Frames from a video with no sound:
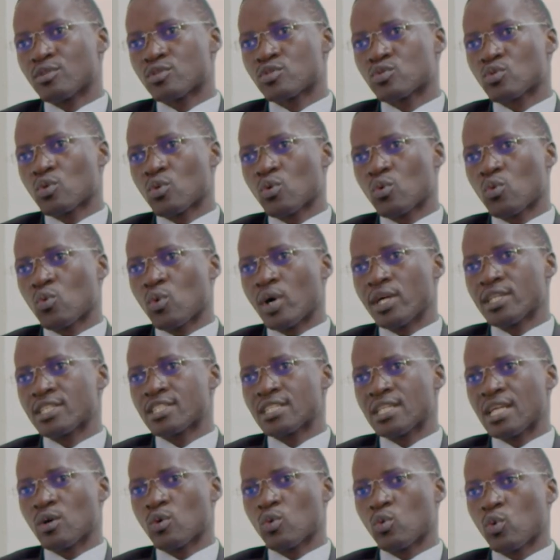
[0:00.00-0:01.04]
So
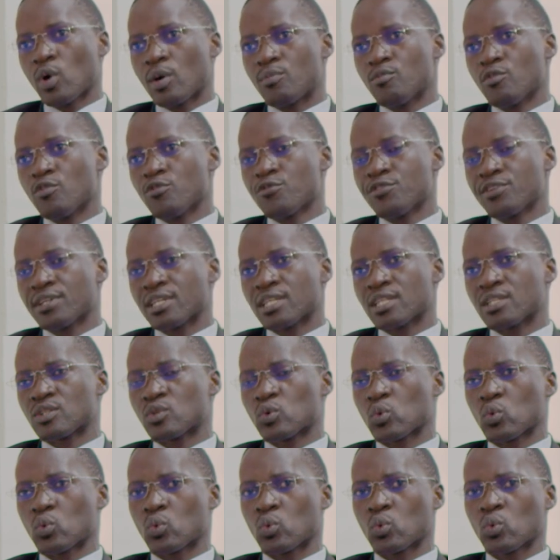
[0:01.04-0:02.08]
now we are moving
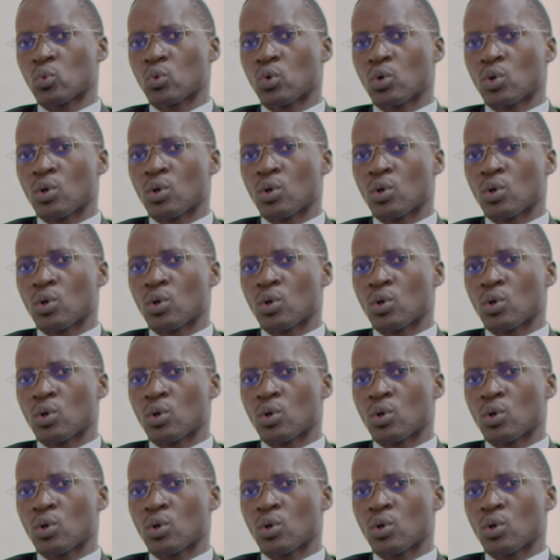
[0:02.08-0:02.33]
to